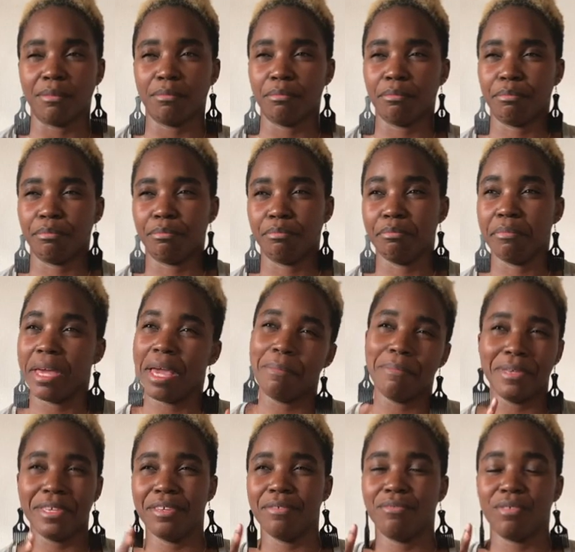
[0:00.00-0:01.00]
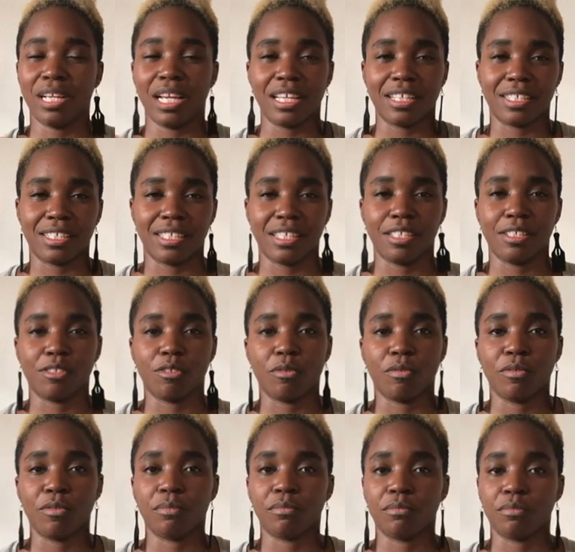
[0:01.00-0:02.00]
and maybe real estate.
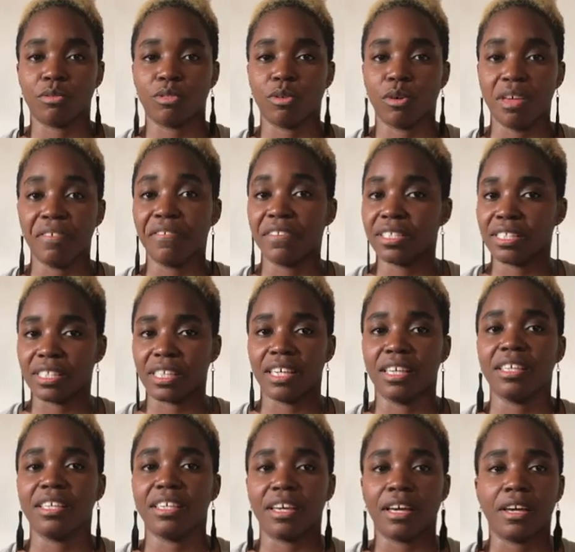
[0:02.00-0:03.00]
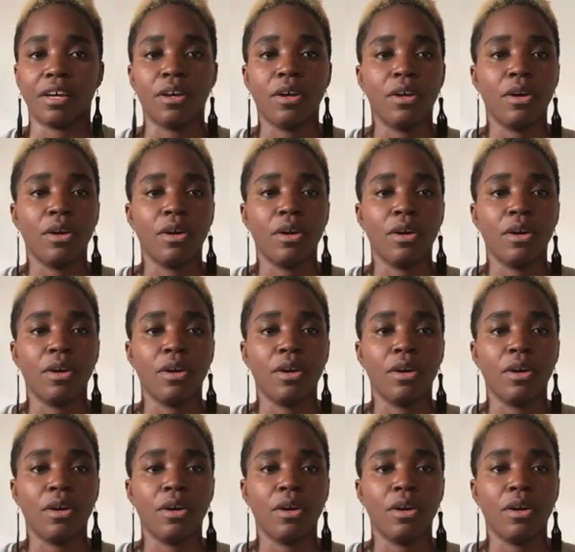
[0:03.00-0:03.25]
So if it's skincare,